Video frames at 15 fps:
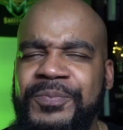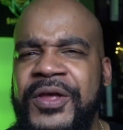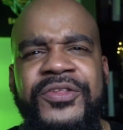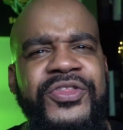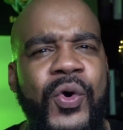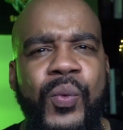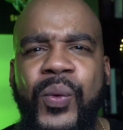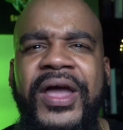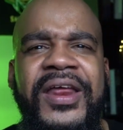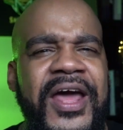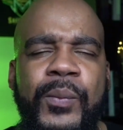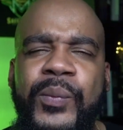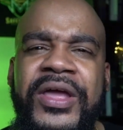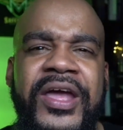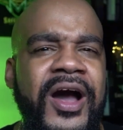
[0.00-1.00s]
the way that
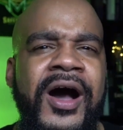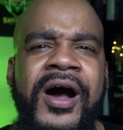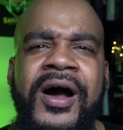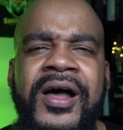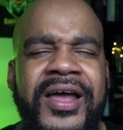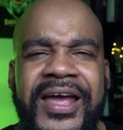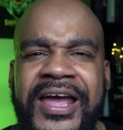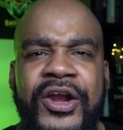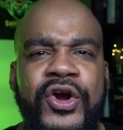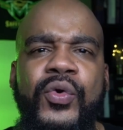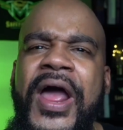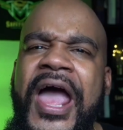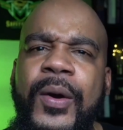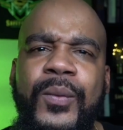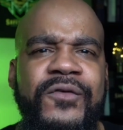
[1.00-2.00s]
we
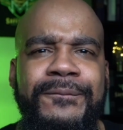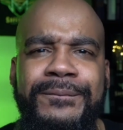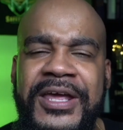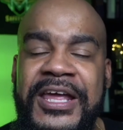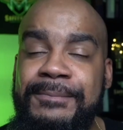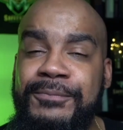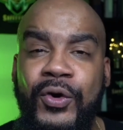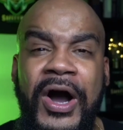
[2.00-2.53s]
interact with people.